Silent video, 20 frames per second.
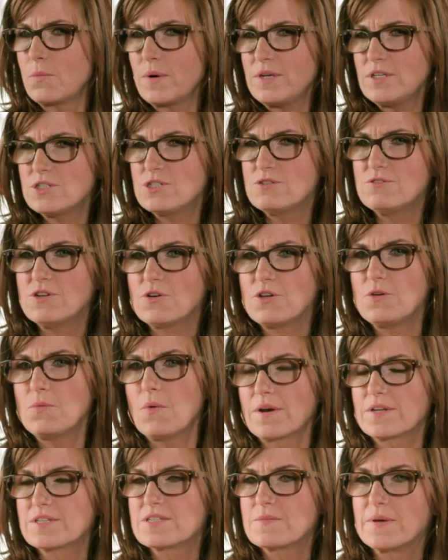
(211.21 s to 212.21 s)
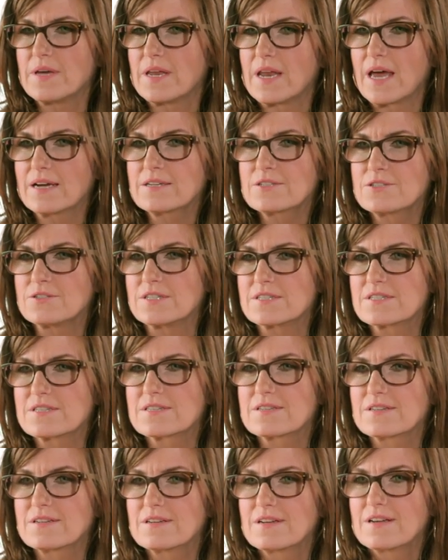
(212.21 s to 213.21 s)
When did you know you wanted to be an
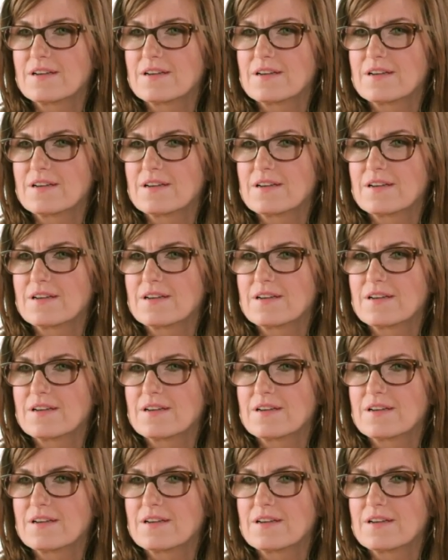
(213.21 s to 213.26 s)
actress?